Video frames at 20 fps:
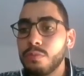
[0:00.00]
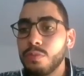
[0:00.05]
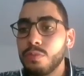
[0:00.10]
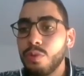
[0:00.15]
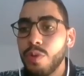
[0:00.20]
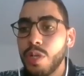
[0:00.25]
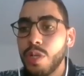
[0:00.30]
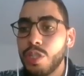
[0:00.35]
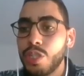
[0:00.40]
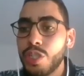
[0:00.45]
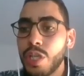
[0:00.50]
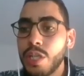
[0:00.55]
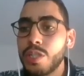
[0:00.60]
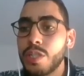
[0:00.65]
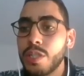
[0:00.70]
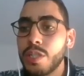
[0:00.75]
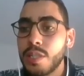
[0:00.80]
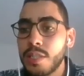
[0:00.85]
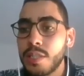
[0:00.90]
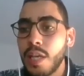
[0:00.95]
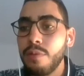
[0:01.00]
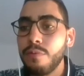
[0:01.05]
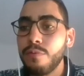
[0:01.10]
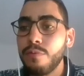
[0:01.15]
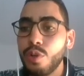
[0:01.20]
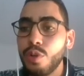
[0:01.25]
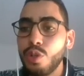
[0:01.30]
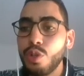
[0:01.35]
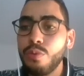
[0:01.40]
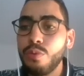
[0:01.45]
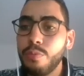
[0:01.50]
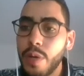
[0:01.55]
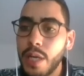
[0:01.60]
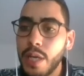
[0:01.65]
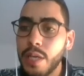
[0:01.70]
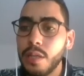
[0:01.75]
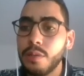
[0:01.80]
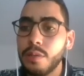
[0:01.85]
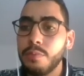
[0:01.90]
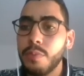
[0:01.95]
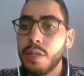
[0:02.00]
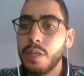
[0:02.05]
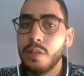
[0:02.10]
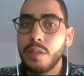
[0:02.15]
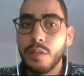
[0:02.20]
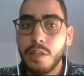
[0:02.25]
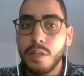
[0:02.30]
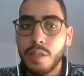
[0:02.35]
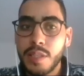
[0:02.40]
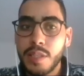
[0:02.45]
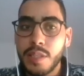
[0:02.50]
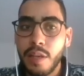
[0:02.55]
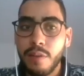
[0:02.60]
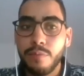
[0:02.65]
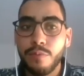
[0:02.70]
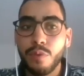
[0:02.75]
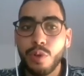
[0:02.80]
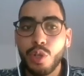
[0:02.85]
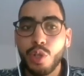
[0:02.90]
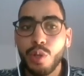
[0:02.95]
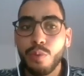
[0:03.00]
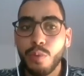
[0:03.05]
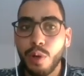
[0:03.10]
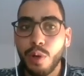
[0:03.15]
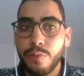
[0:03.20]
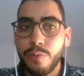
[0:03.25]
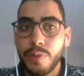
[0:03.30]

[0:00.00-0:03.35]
We change the same volume by the same volume of.